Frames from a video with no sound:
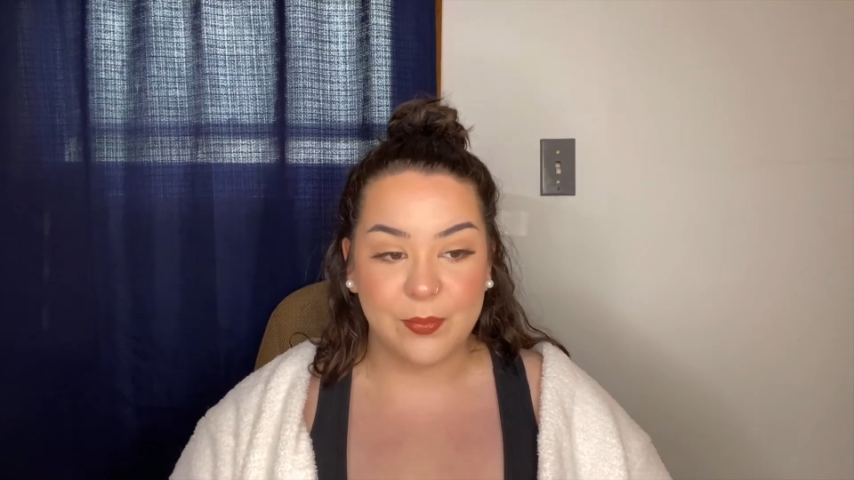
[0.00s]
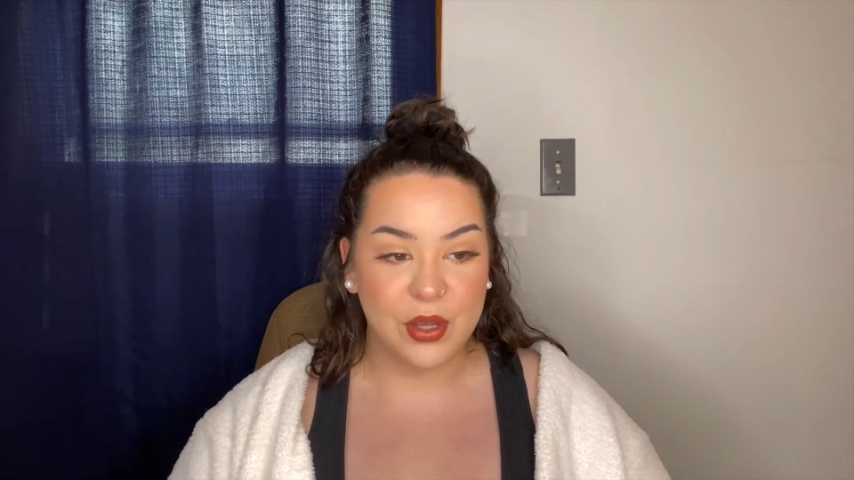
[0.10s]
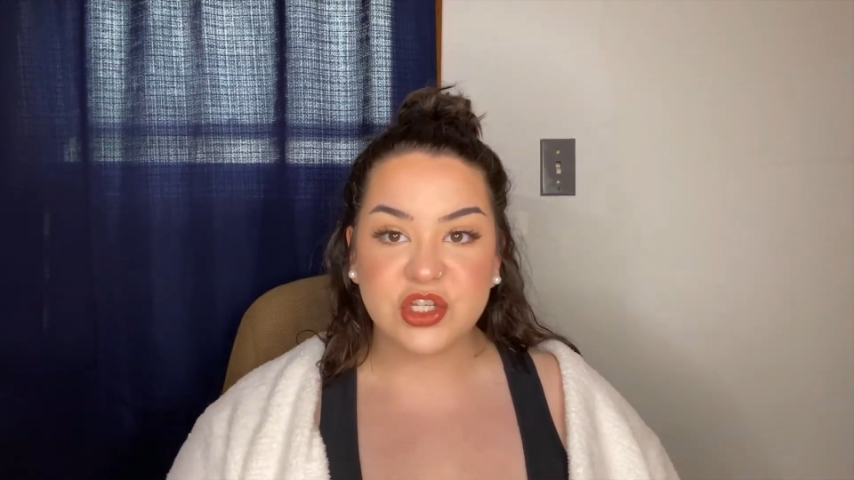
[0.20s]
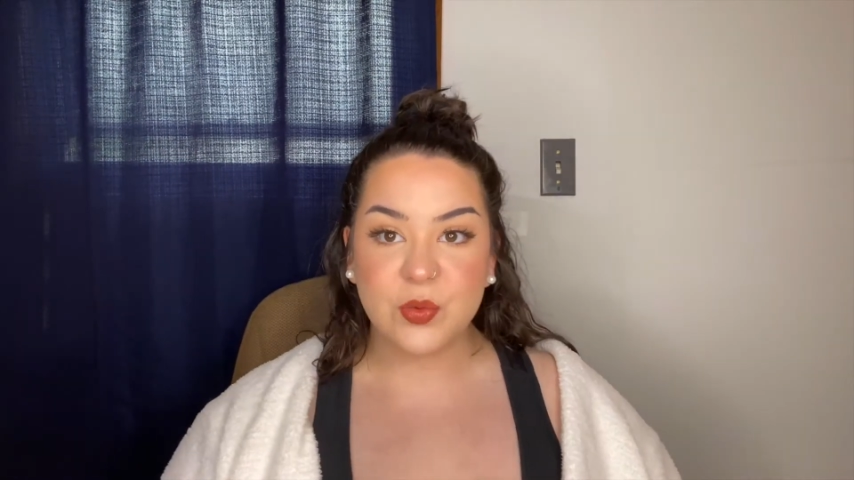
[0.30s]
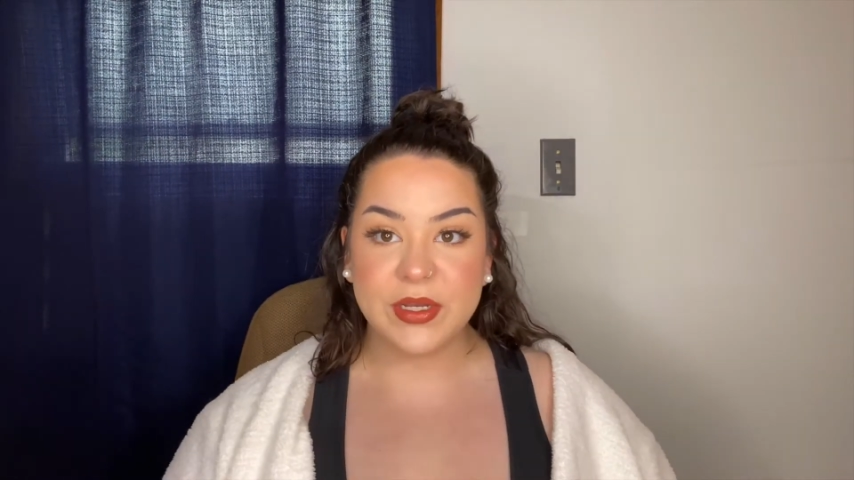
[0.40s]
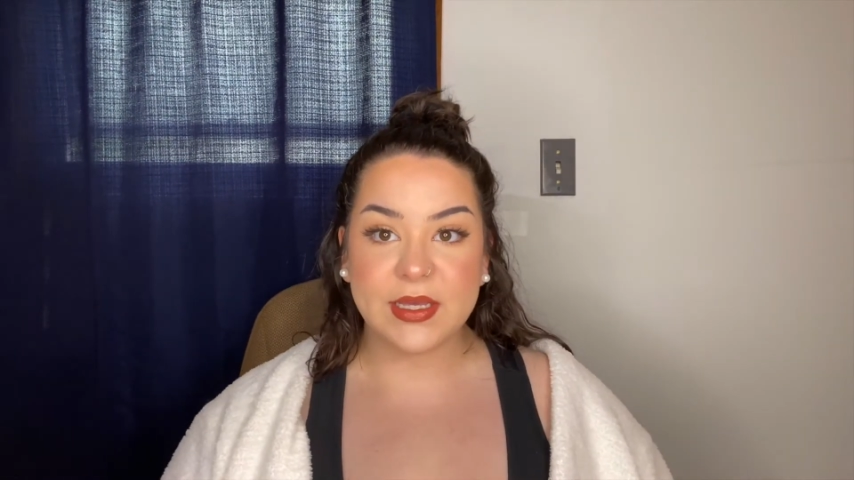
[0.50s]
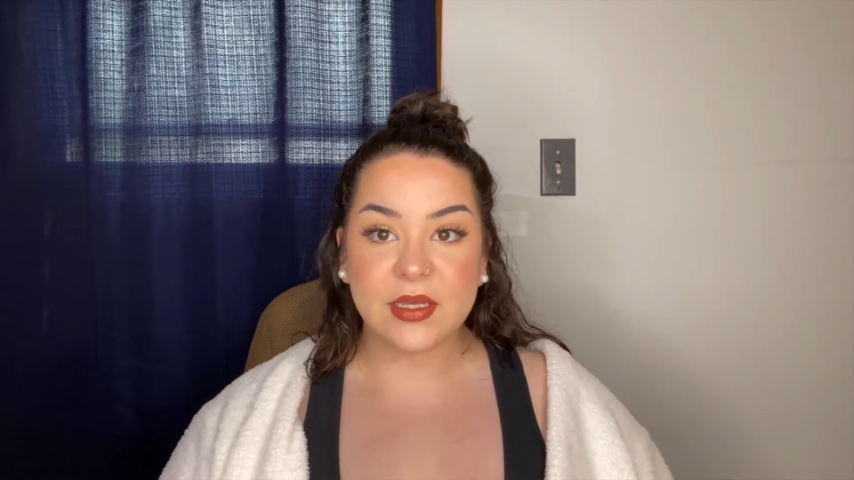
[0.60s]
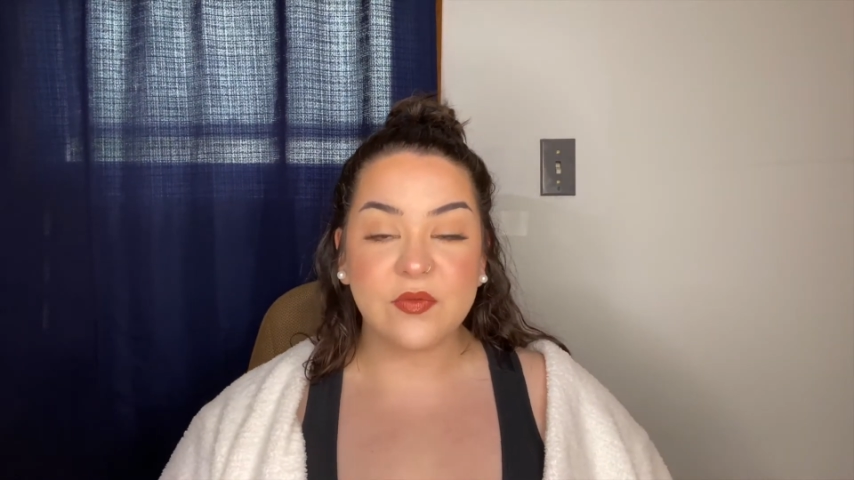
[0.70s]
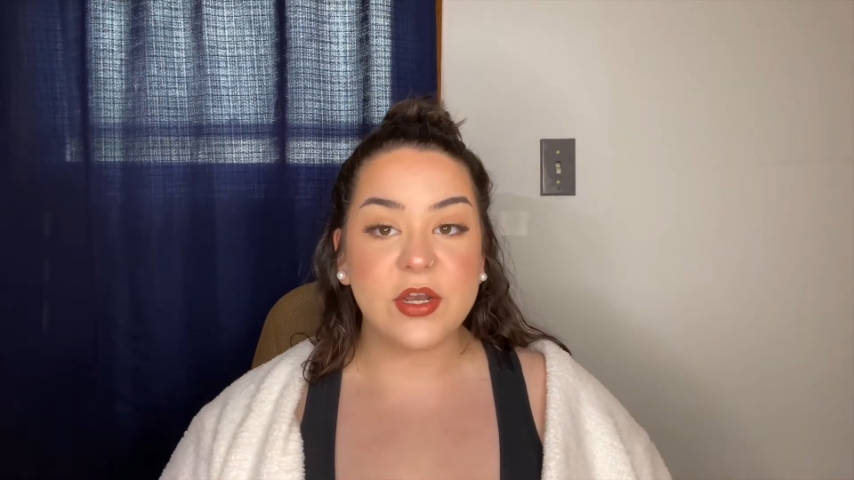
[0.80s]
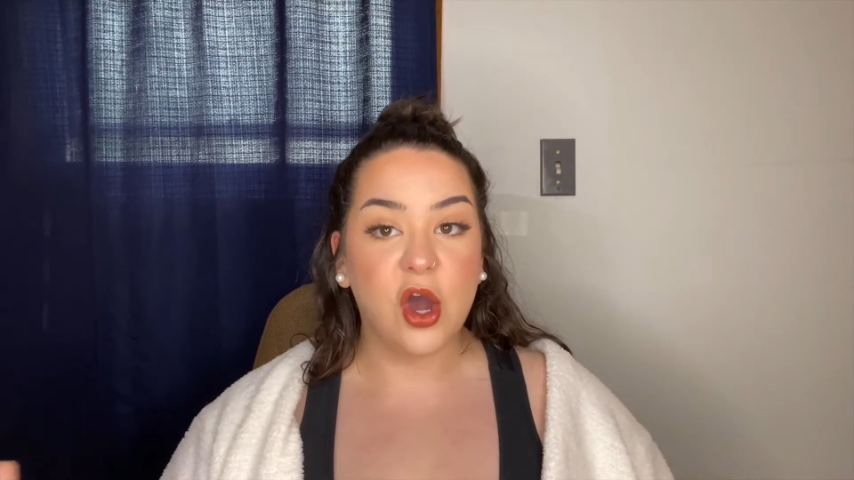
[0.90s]
I just want to
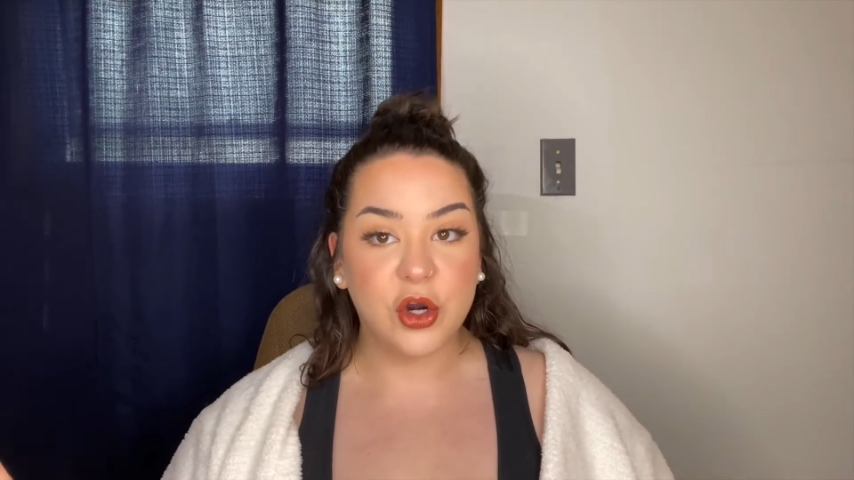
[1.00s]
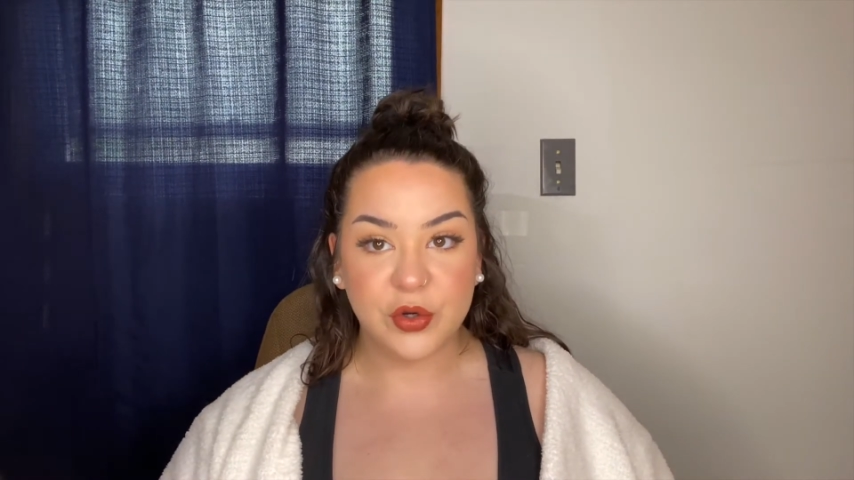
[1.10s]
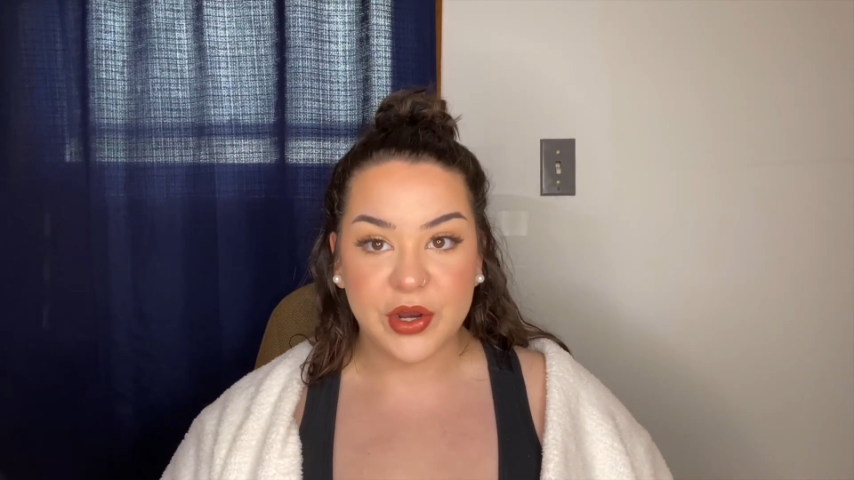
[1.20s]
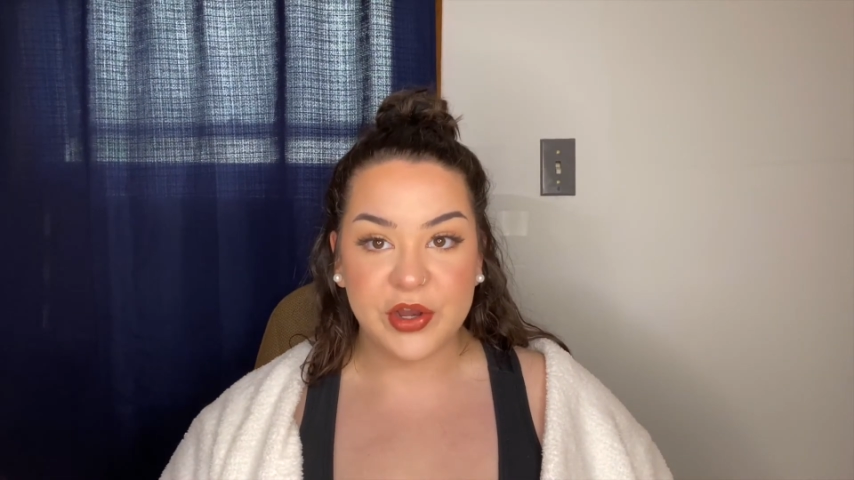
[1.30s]
give an honorary